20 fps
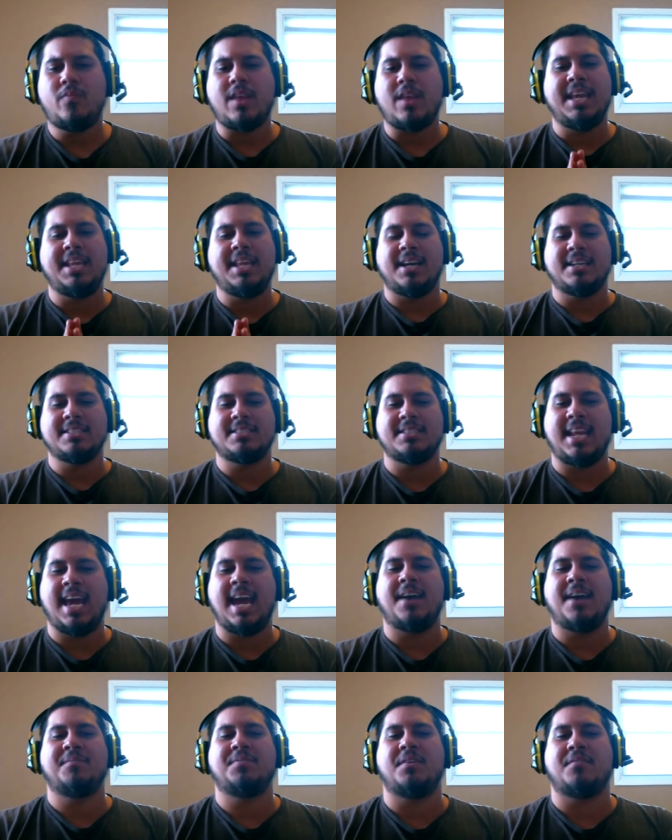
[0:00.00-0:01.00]
He doesn't
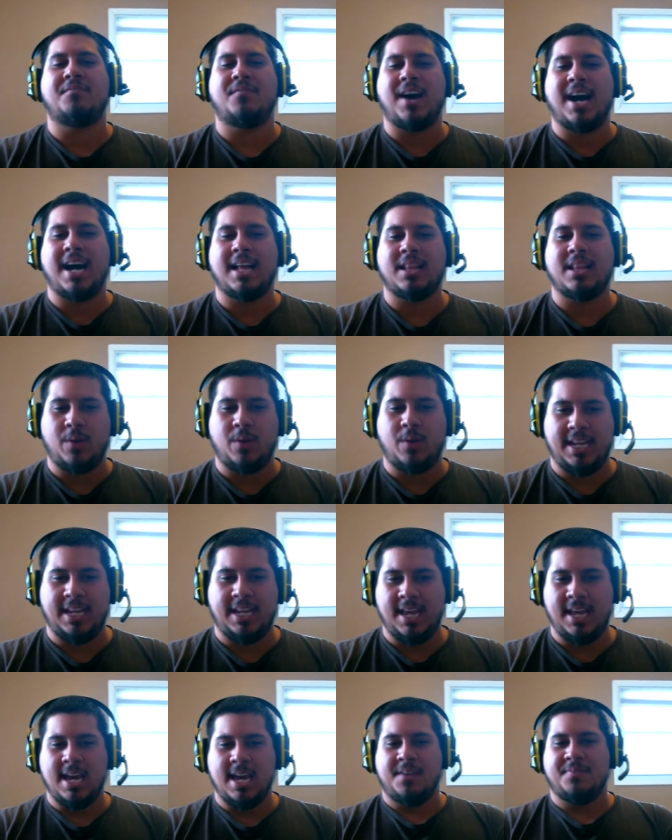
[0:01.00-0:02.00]
have the
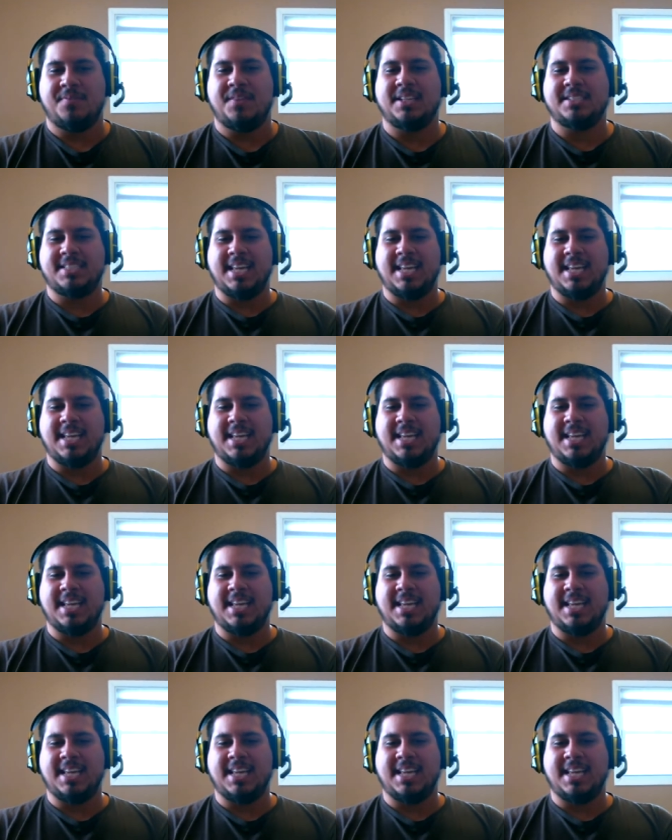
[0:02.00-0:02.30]
following that